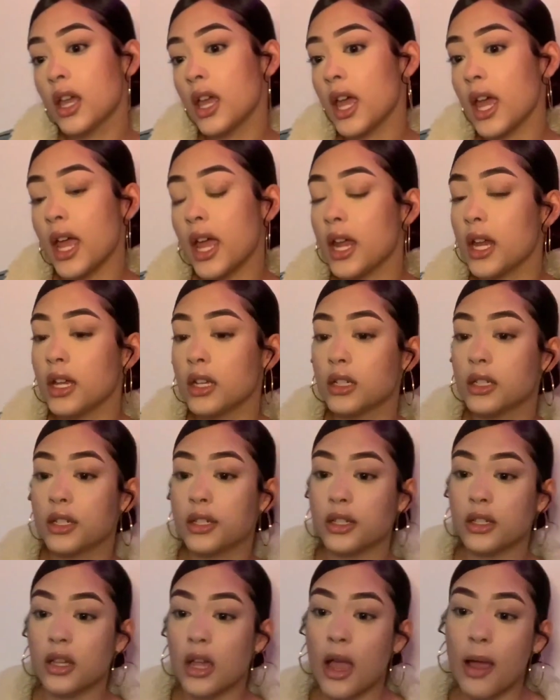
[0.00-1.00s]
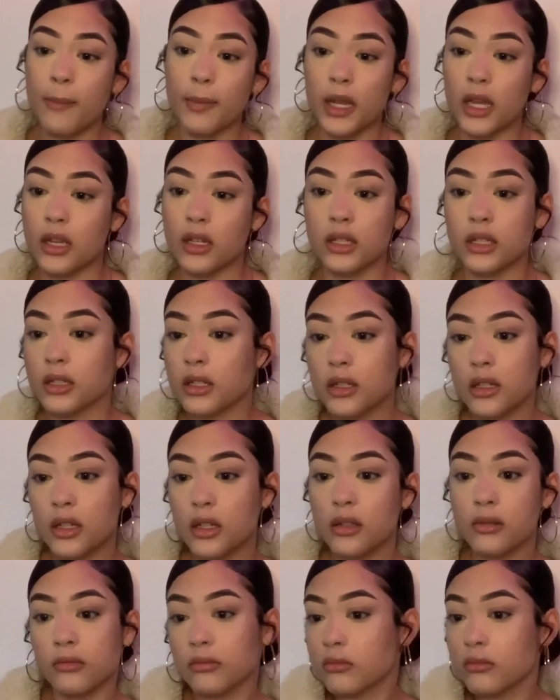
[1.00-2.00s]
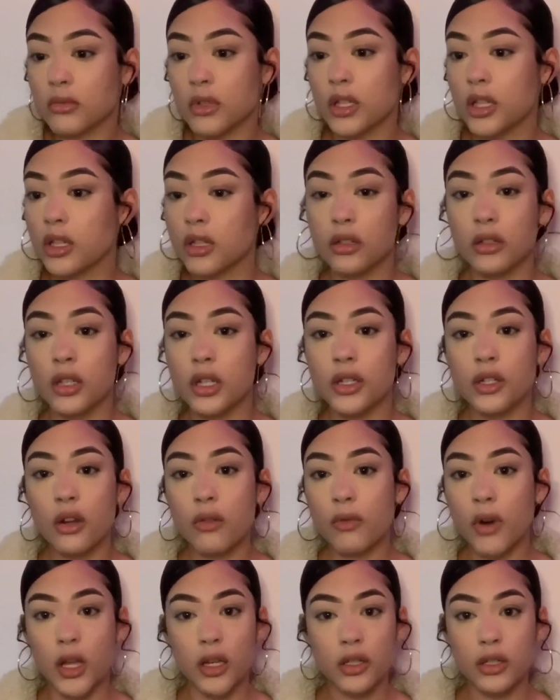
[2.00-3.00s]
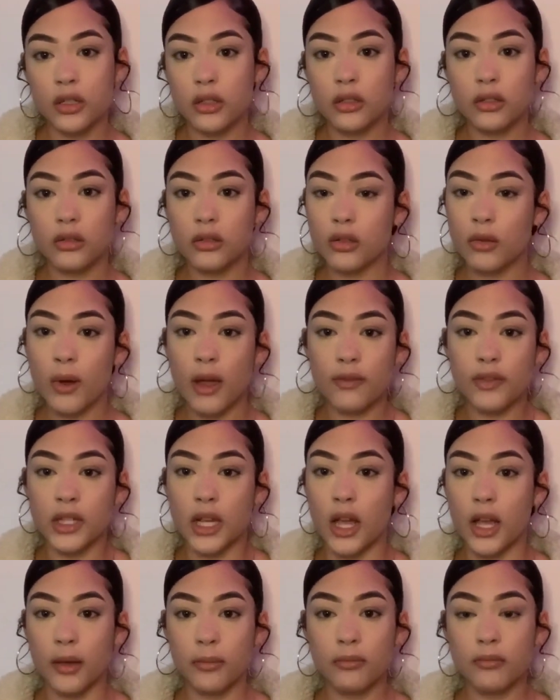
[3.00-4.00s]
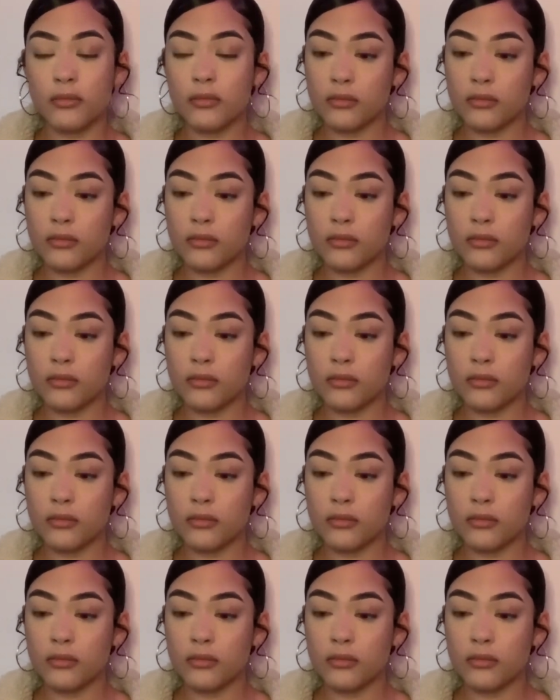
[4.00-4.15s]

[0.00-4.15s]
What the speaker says: And I mean, there's no rush. You have time.